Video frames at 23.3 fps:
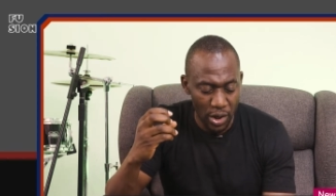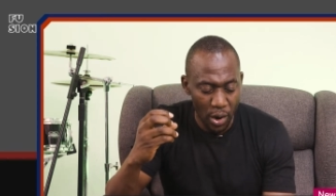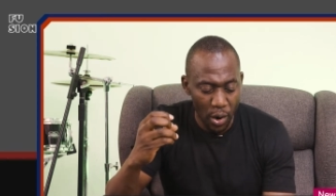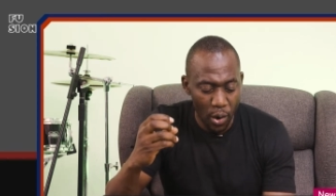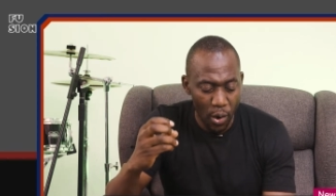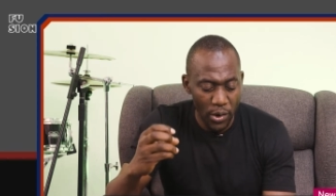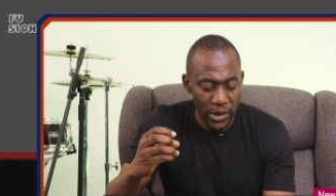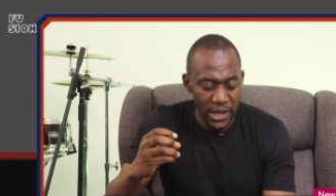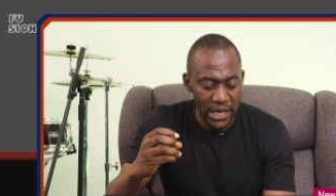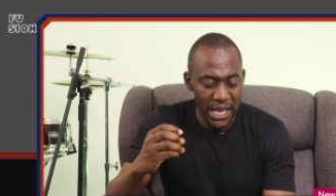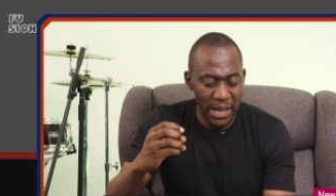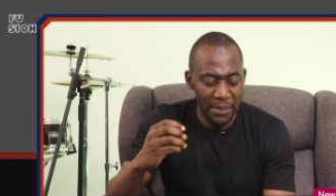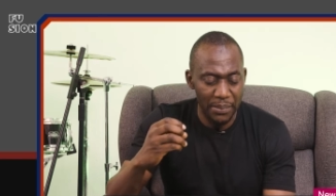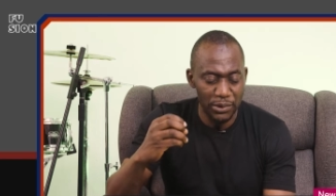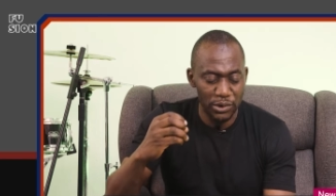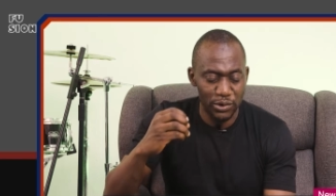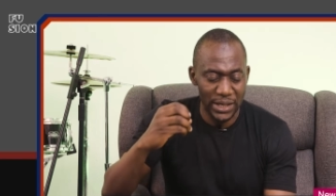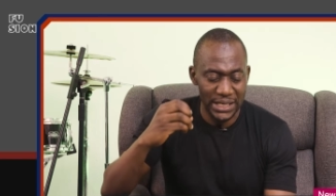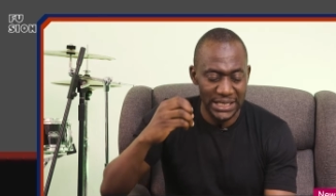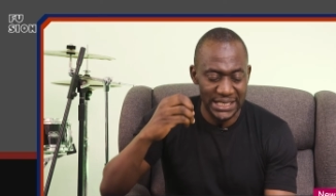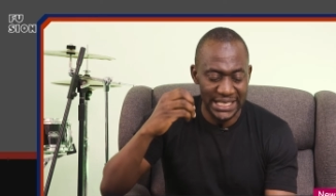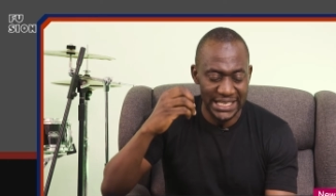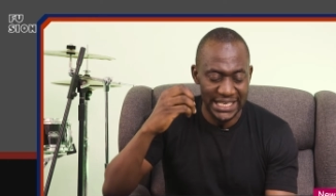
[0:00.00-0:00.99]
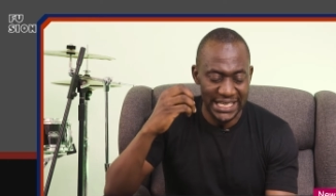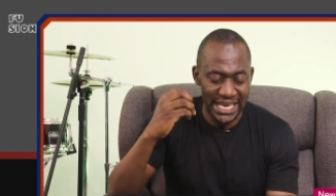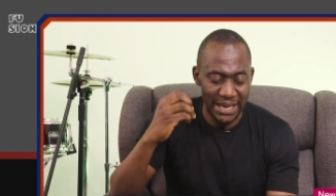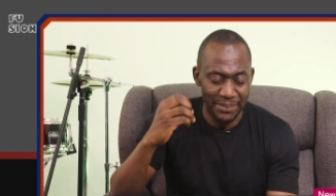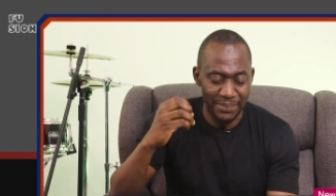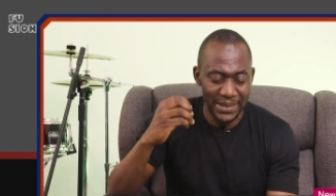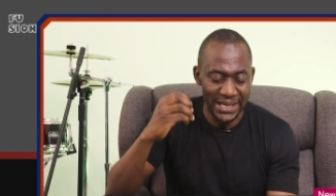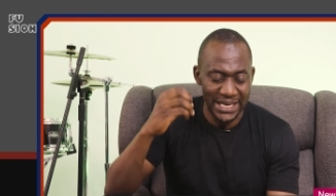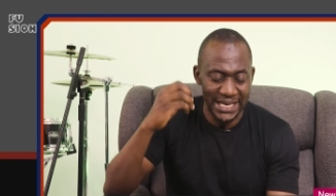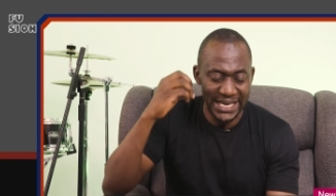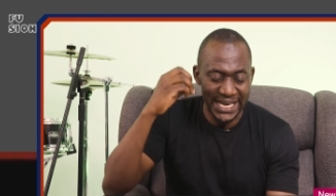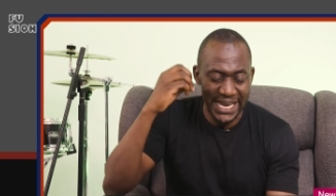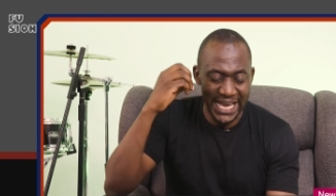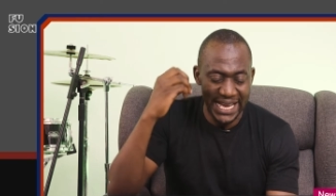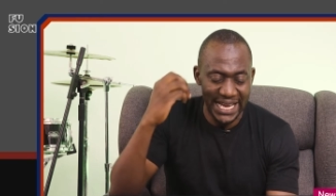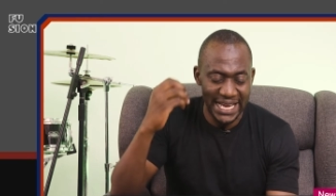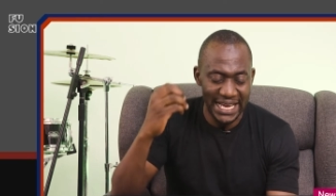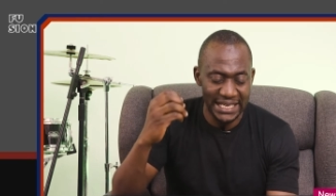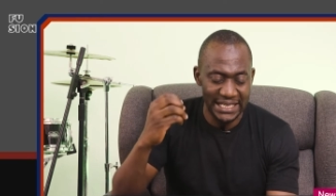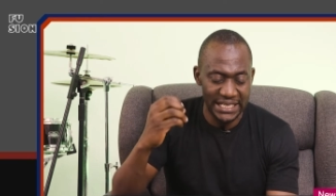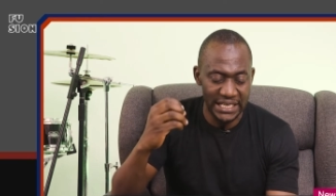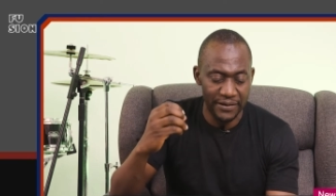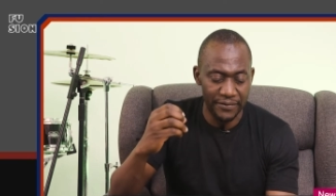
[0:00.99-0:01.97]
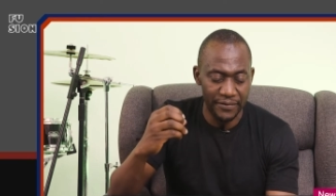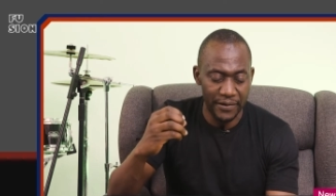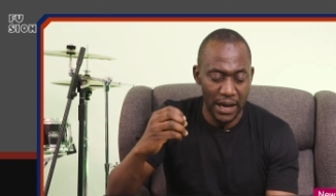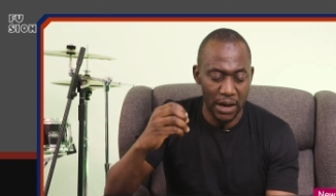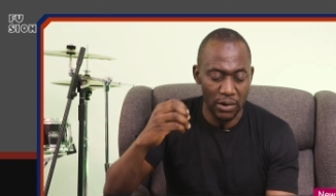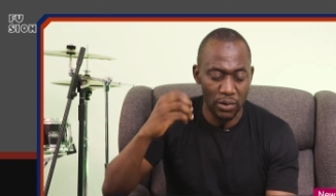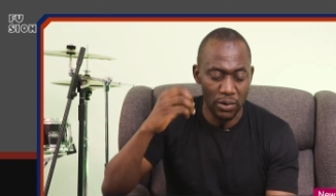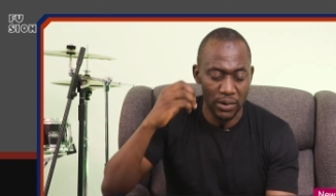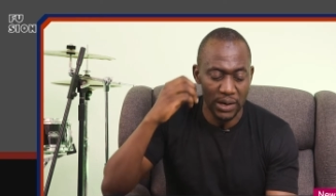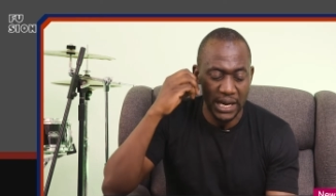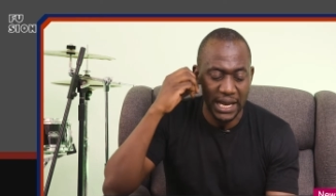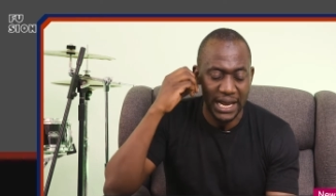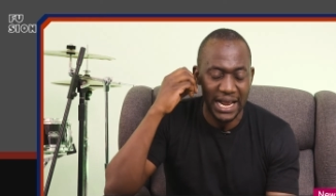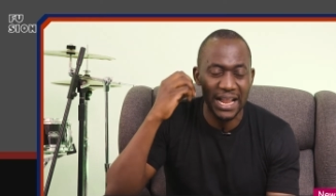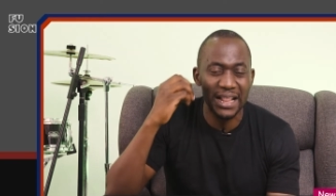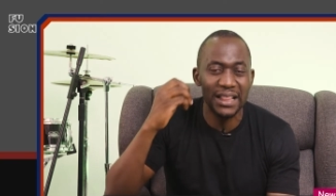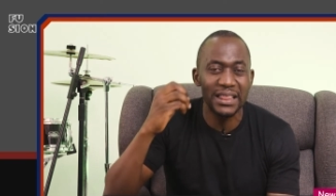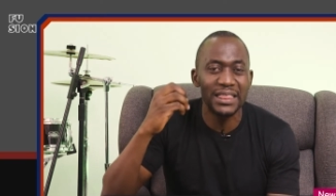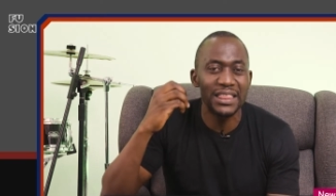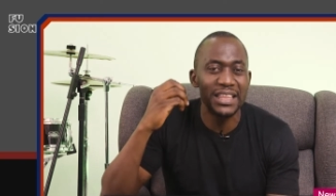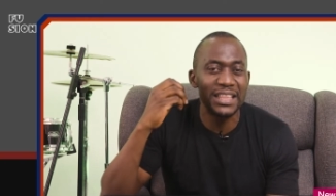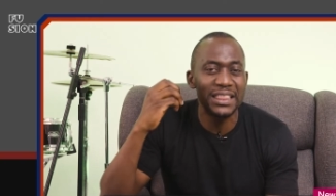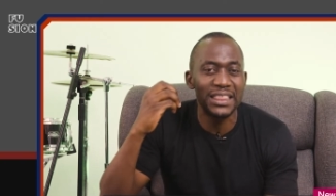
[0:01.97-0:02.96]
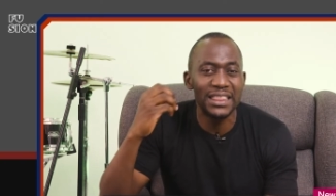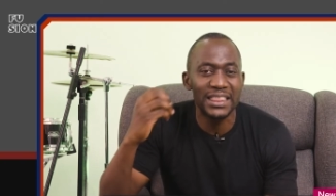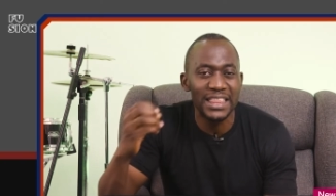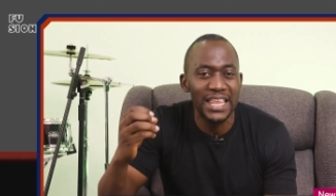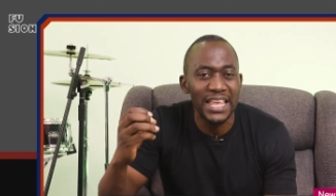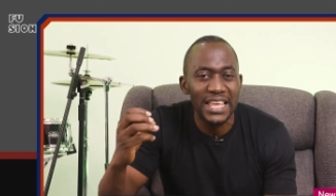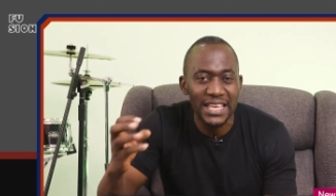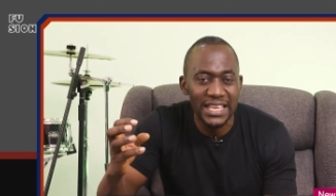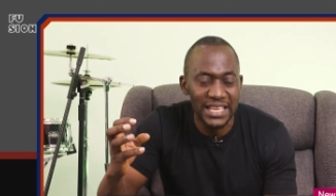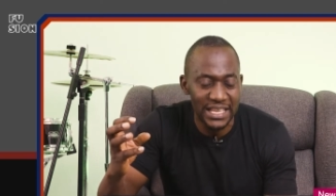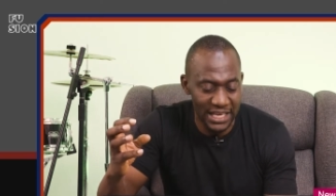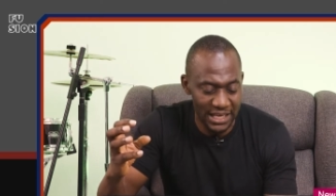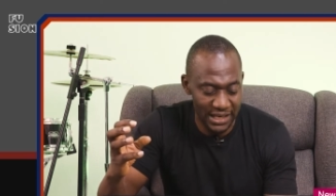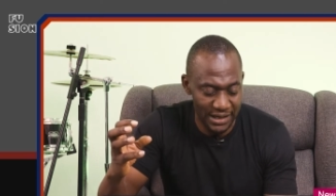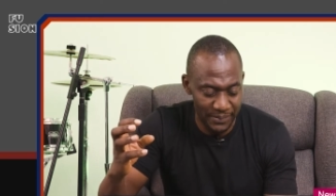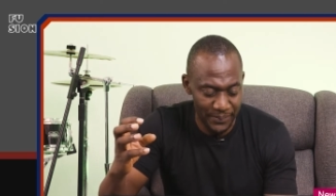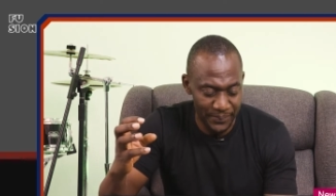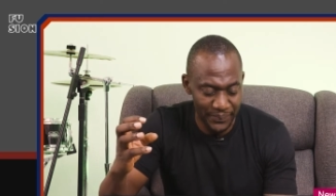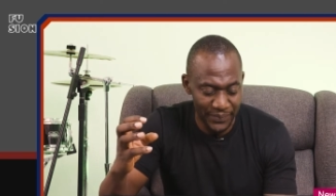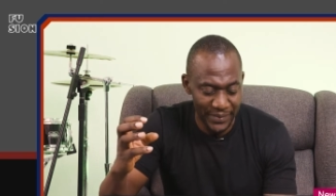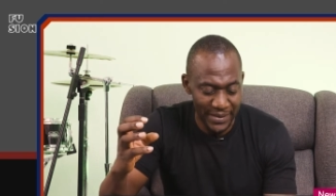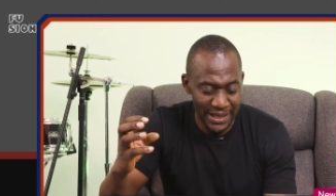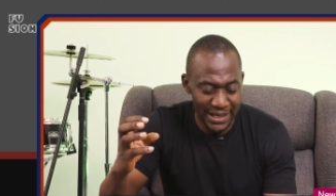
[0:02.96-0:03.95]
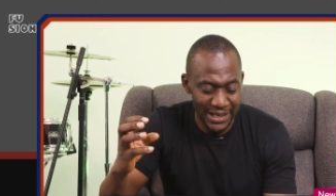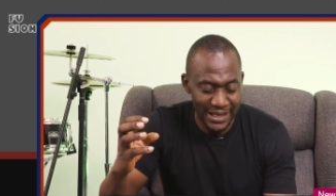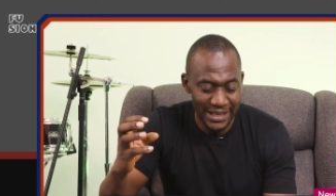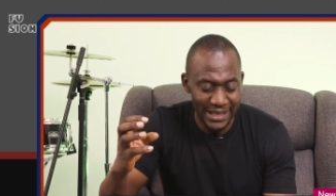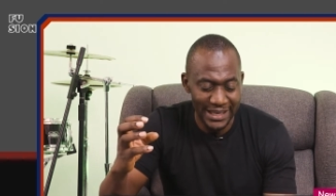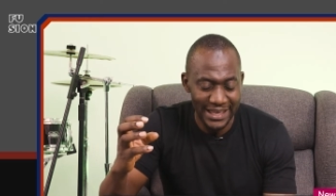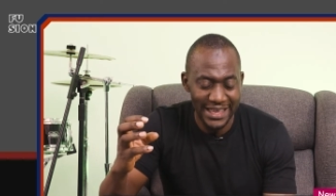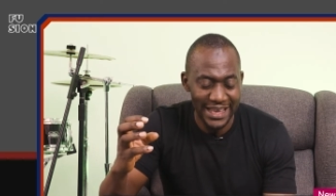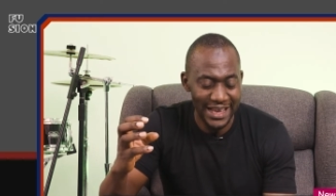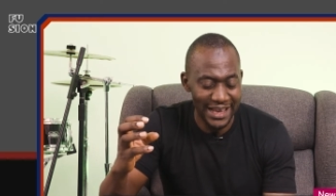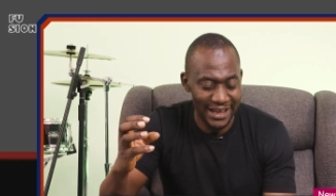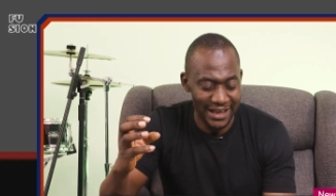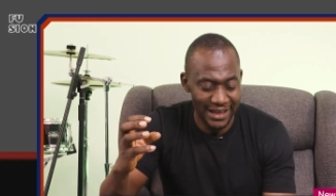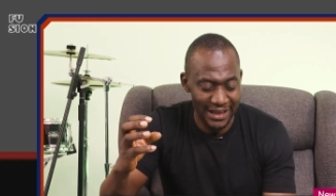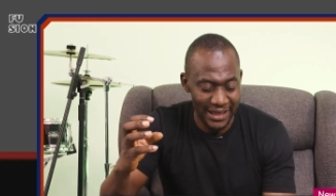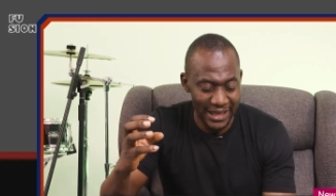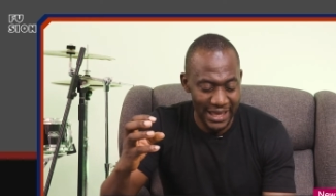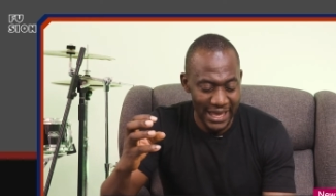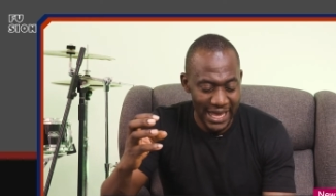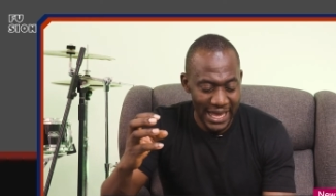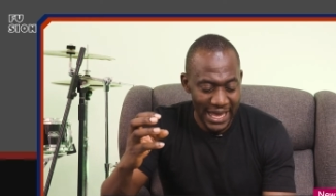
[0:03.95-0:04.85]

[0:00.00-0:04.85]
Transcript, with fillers: Unable to escape negative and unhealthy thinking. Yeah.